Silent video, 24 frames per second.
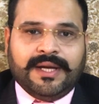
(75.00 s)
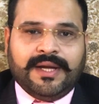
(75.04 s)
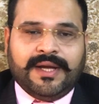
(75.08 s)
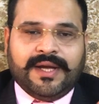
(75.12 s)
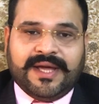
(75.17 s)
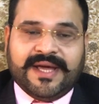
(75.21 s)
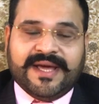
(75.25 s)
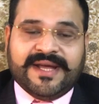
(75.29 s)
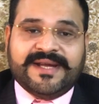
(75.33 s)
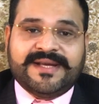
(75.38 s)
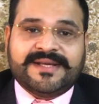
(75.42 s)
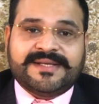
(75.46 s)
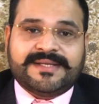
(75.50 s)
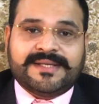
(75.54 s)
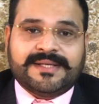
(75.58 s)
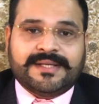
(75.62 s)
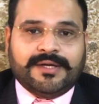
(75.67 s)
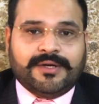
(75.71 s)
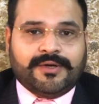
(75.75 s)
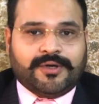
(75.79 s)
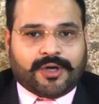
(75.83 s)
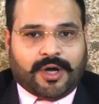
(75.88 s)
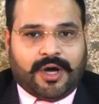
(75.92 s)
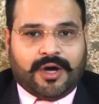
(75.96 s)
Aries,
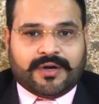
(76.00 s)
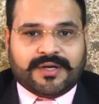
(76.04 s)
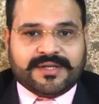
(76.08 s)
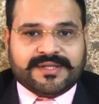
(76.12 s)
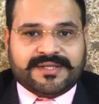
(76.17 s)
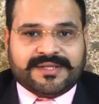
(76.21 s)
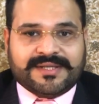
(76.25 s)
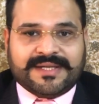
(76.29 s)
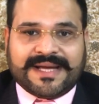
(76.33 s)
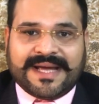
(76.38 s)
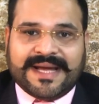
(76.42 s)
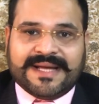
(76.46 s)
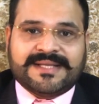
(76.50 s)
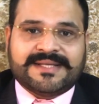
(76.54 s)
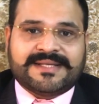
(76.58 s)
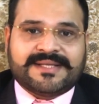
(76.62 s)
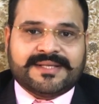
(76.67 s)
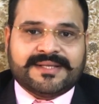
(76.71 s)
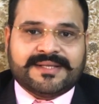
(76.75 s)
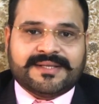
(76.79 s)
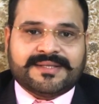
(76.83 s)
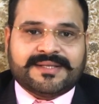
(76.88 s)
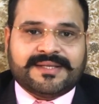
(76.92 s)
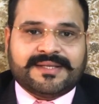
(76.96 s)
Taurus,
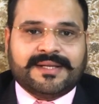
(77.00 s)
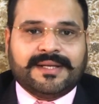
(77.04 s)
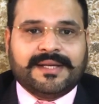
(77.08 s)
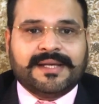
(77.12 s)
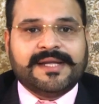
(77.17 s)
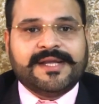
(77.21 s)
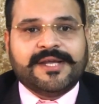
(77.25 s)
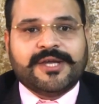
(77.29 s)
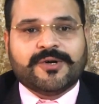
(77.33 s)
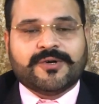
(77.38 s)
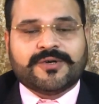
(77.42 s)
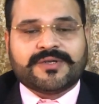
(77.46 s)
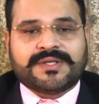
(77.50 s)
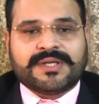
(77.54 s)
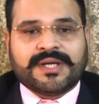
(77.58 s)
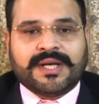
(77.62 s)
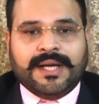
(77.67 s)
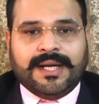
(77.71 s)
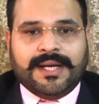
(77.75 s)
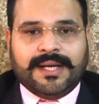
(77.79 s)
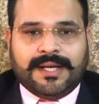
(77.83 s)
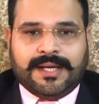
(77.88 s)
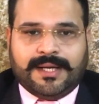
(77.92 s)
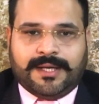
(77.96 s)
Cancers, Leos,
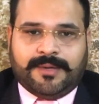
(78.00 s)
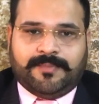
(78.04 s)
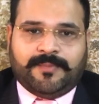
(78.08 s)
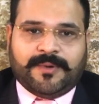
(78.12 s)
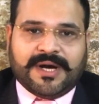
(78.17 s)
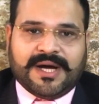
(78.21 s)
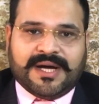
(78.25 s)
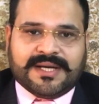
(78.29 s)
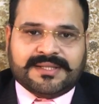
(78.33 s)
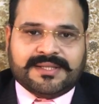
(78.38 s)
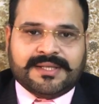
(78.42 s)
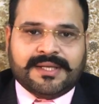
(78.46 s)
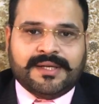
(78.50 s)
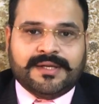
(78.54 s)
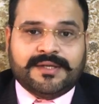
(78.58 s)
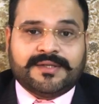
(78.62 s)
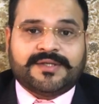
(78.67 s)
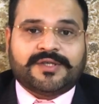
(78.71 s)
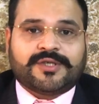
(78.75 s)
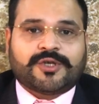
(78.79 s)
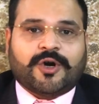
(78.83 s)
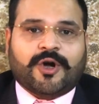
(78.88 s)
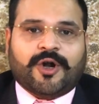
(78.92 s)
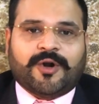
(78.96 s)
Libras,
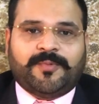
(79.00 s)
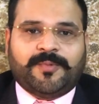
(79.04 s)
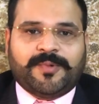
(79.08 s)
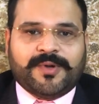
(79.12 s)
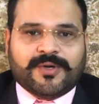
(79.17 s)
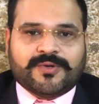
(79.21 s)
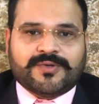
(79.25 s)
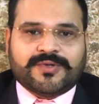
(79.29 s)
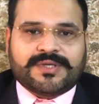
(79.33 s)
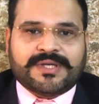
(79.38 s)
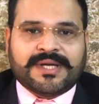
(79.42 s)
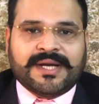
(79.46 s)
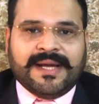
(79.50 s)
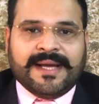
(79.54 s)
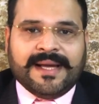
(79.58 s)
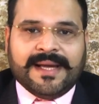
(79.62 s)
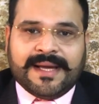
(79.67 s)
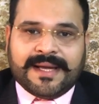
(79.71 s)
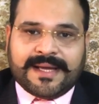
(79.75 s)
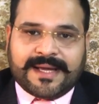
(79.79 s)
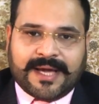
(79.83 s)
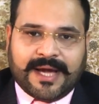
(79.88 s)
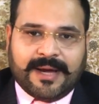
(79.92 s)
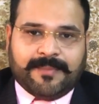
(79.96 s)
Scorpios,
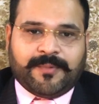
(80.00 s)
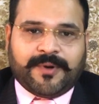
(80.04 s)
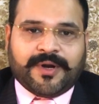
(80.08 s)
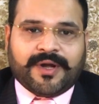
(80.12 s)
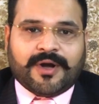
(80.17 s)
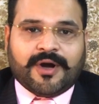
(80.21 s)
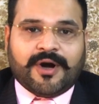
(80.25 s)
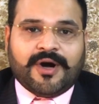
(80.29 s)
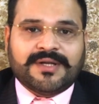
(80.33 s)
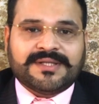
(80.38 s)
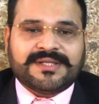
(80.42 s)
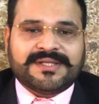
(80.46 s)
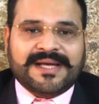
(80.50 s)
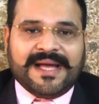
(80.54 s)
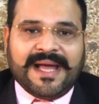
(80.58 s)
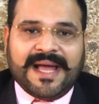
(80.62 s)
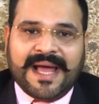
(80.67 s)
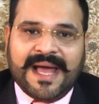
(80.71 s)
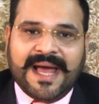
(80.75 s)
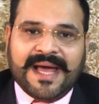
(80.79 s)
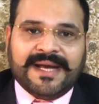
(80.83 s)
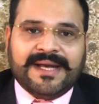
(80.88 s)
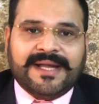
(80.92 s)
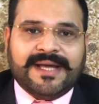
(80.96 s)
Capricorns,
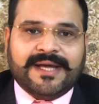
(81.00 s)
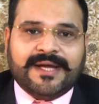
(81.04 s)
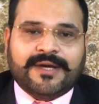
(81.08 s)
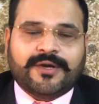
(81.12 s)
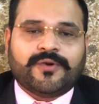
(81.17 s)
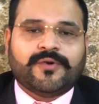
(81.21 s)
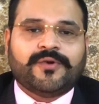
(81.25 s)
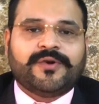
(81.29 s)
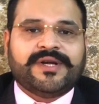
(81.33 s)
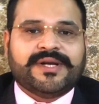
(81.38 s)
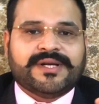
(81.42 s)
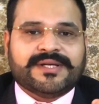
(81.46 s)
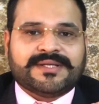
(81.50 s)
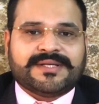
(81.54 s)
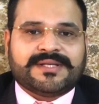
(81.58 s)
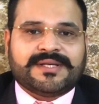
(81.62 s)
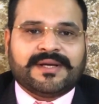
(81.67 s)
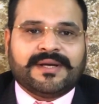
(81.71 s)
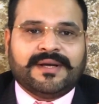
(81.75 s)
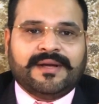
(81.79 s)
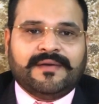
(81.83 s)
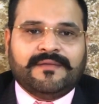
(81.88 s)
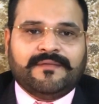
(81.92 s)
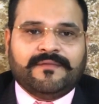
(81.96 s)
and
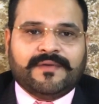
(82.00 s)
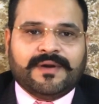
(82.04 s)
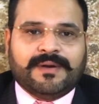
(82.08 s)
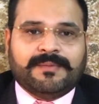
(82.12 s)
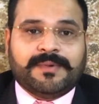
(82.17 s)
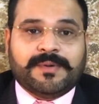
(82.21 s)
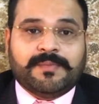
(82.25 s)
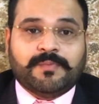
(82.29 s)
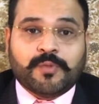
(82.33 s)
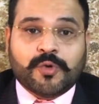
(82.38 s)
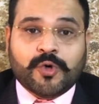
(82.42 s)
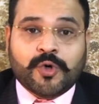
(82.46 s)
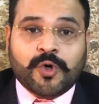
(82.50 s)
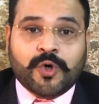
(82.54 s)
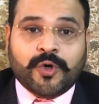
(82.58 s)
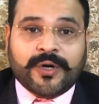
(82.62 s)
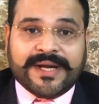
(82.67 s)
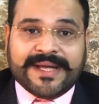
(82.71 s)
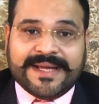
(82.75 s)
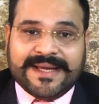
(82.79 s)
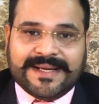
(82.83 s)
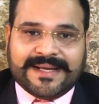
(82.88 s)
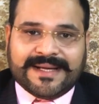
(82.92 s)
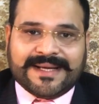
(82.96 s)
Aquarians will be
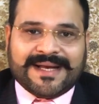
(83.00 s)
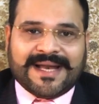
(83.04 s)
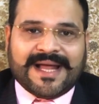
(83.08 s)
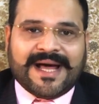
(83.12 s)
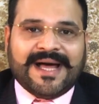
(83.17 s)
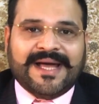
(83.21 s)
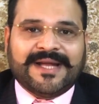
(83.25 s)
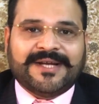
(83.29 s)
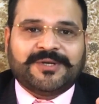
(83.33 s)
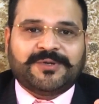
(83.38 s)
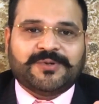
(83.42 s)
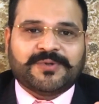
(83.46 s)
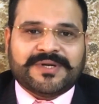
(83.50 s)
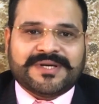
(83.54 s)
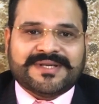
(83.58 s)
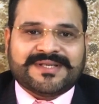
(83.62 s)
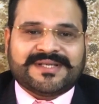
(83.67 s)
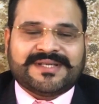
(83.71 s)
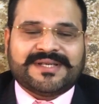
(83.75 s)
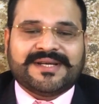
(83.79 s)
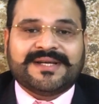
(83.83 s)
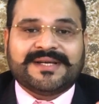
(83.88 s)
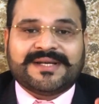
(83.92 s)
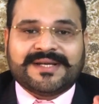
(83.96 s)
more inclined to
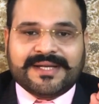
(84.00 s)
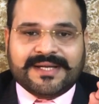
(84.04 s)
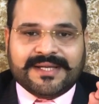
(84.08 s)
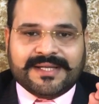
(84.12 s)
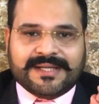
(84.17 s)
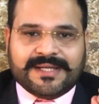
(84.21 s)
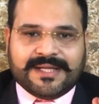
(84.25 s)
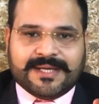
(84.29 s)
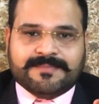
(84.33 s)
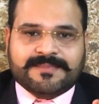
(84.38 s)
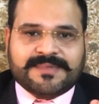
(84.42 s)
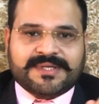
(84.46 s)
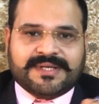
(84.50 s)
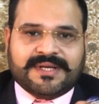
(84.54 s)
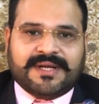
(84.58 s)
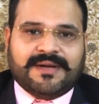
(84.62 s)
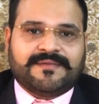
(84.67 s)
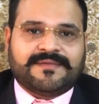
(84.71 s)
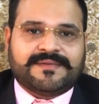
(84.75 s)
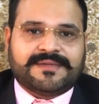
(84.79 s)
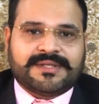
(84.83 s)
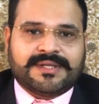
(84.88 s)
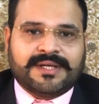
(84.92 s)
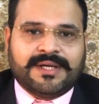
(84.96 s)
asserting
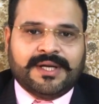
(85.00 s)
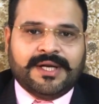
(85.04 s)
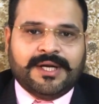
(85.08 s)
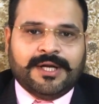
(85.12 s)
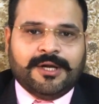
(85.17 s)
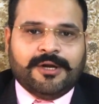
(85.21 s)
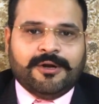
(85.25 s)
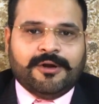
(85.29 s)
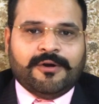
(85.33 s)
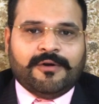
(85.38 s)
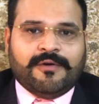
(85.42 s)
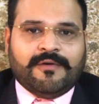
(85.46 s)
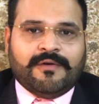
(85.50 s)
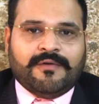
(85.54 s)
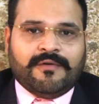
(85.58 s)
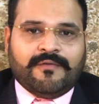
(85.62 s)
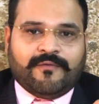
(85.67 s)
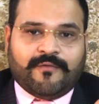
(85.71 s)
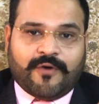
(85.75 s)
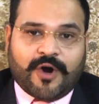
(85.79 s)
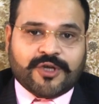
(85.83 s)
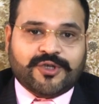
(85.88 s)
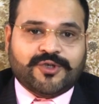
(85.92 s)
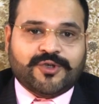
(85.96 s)
themselves.
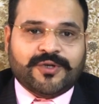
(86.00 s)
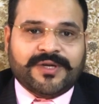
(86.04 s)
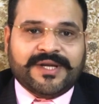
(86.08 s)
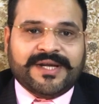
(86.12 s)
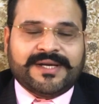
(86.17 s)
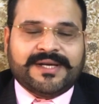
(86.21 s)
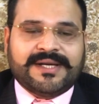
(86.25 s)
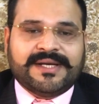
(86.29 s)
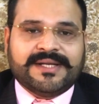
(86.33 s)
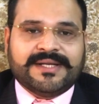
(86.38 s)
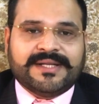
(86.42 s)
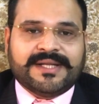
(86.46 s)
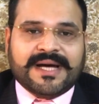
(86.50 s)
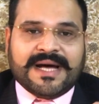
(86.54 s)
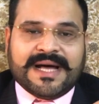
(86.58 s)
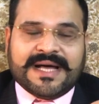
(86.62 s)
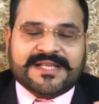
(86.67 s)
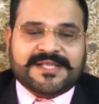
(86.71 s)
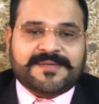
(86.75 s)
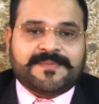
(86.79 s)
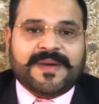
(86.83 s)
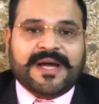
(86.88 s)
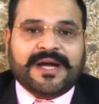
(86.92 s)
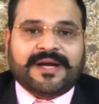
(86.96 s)
Fortunately, the
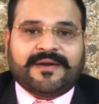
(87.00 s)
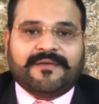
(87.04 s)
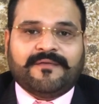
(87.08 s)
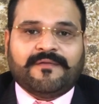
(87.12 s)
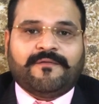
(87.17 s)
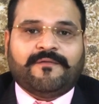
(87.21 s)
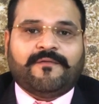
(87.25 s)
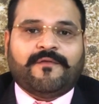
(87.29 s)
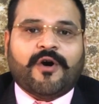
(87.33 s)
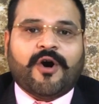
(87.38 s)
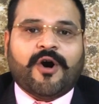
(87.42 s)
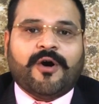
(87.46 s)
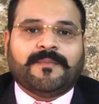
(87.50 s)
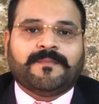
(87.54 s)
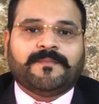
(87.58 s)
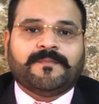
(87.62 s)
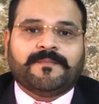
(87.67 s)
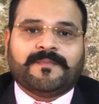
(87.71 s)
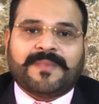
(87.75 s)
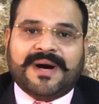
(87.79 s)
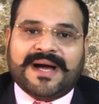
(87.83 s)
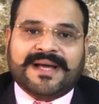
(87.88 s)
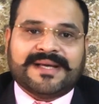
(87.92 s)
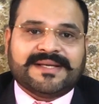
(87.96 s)
aspect
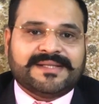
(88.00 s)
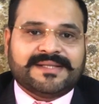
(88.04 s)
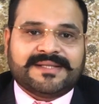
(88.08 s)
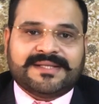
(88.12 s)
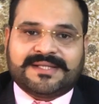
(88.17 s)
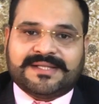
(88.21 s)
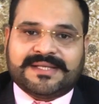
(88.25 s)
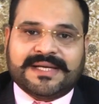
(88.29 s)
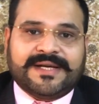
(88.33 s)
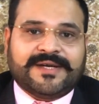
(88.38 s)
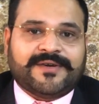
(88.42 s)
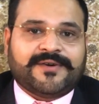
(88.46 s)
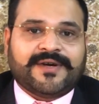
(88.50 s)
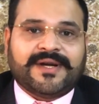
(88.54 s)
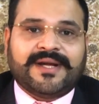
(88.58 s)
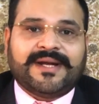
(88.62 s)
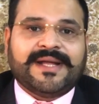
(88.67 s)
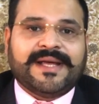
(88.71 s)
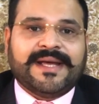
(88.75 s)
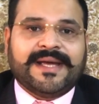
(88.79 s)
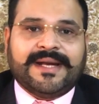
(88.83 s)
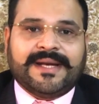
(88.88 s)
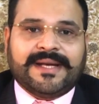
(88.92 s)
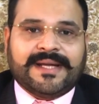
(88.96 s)
formed by
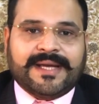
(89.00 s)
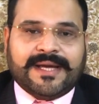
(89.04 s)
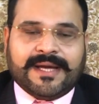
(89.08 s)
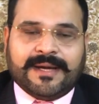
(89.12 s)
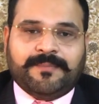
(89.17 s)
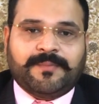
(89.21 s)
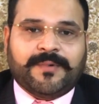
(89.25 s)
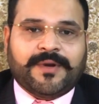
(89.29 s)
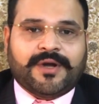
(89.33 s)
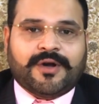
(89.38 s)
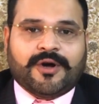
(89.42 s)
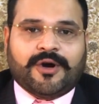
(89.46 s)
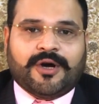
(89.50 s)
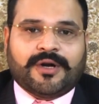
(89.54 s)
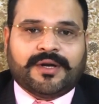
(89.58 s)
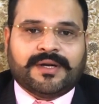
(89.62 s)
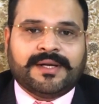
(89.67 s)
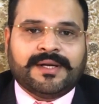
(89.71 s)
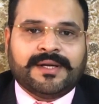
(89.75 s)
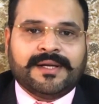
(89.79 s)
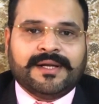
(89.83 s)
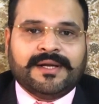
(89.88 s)
Saturn in Capricorn